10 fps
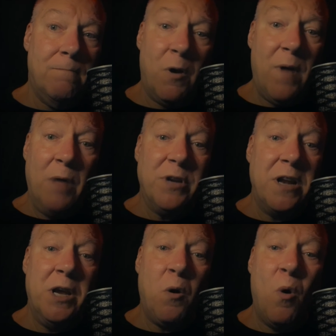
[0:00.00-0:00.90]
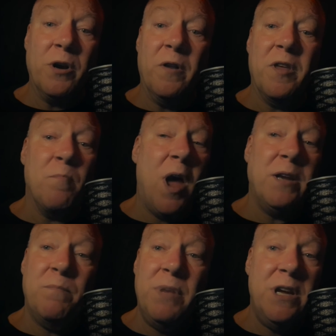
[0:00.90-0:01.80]
Around any corner, there
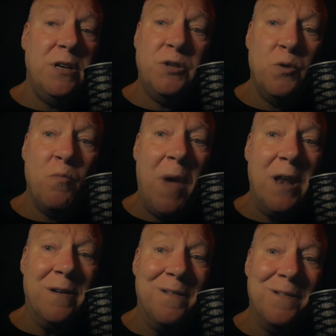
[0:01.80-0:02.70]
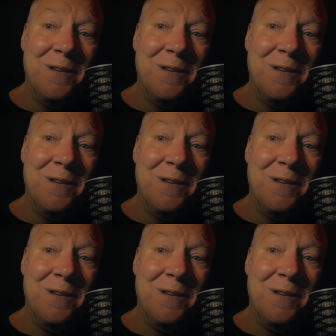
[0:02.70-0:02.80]
might be two men.